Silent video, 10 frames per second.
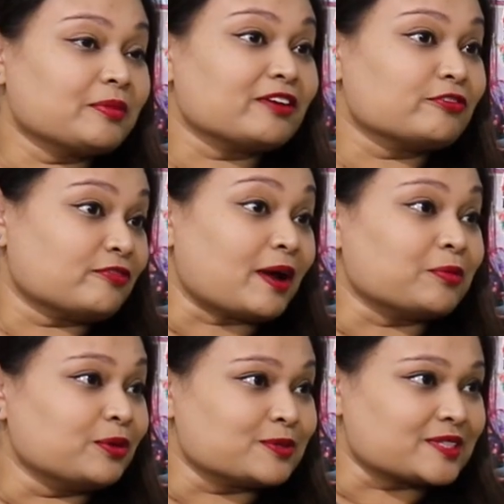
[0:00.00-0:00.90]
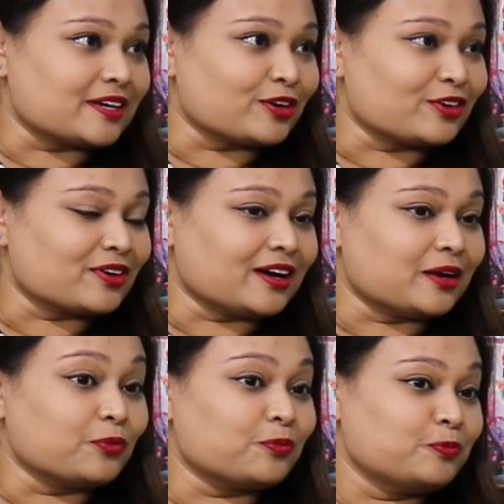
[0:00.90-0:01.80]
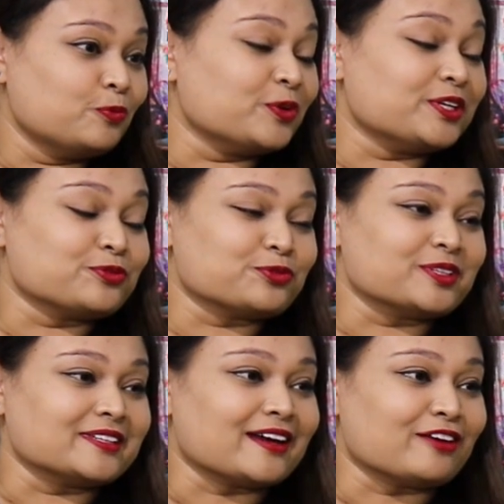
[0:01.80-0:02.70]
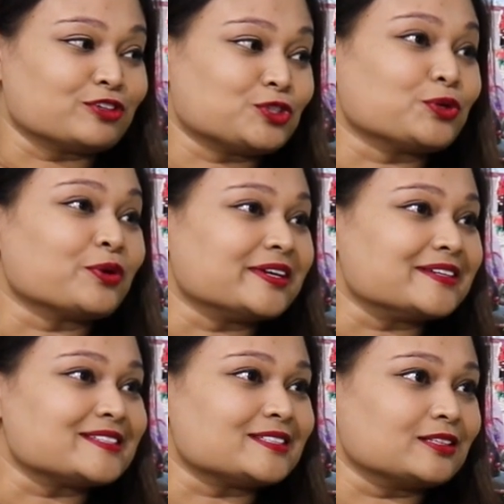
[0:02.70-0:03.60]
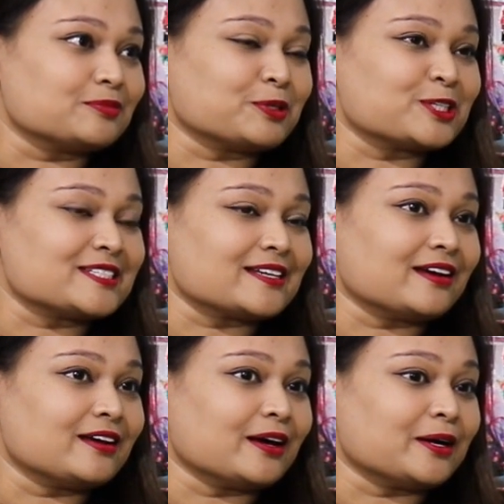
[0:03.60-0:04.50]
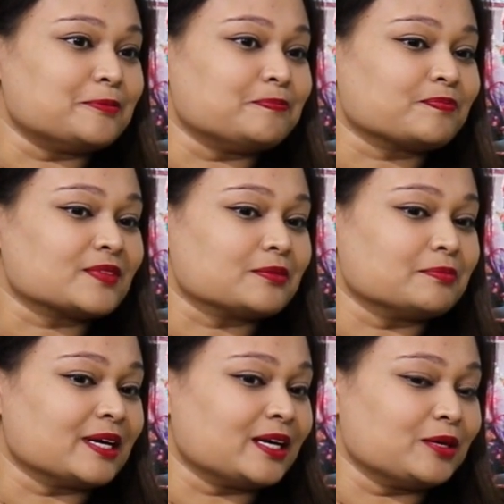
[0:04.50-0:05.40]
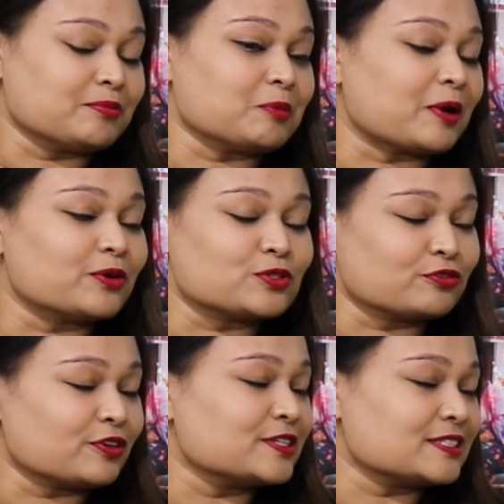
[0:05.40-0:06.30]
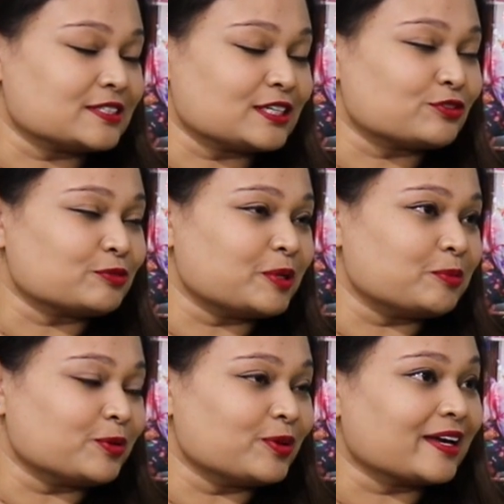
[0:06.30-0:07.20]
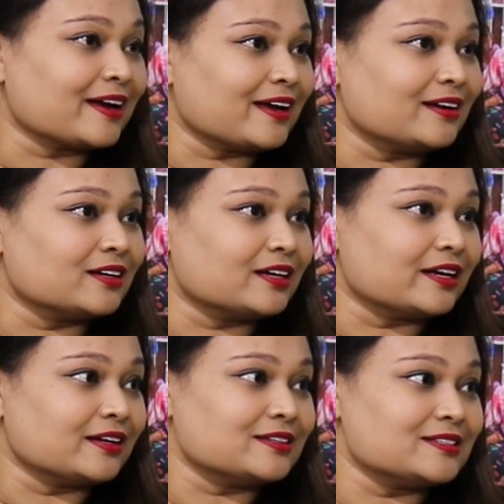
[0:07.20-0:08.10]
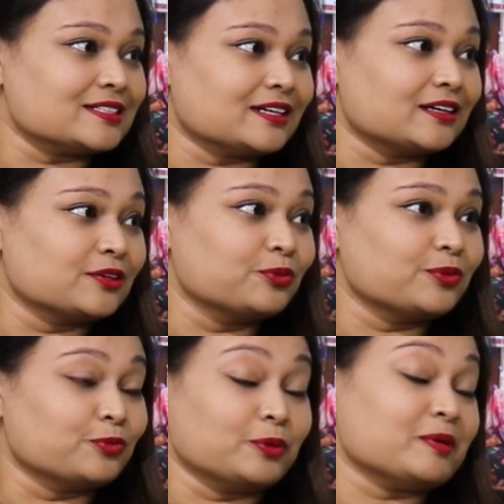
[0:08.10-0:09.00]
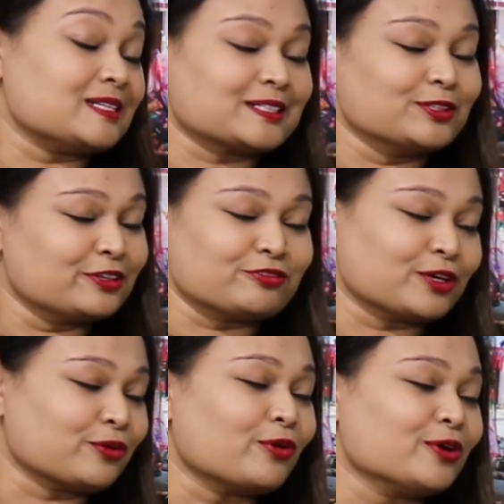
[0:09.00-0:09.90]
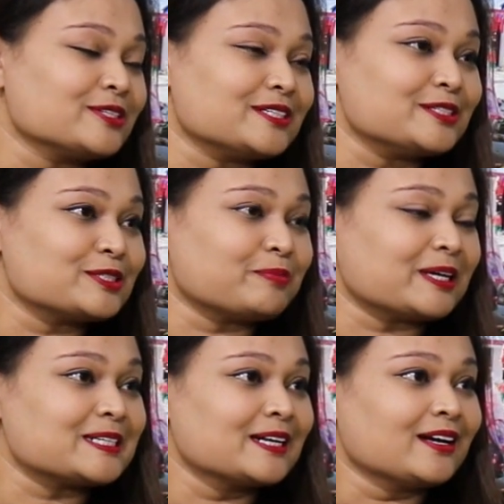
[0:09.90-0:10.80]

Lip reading: my family was here. We didn't really have a choice per se. My parents were very successful people in Guyana, and we basically live like royalties, but